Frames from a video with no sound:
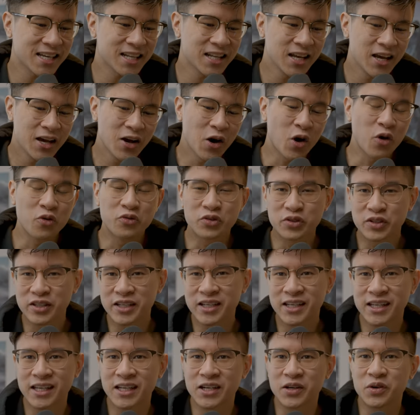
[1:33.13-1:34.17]
And
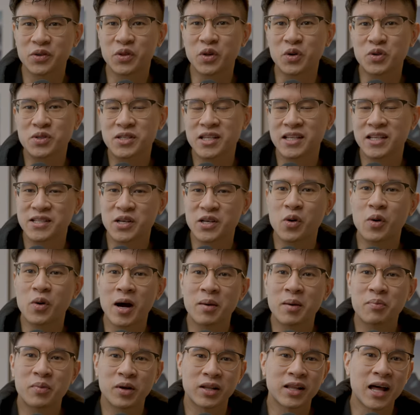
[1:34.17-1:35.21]
hopefully, you know, those things go
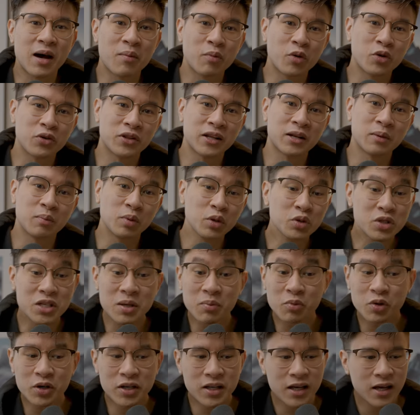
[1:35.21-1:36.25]
up a lot more than a blue
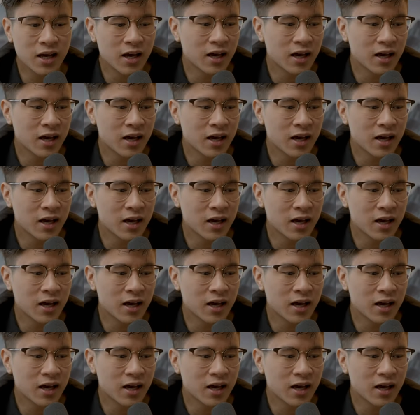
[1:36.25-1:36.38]
chip would.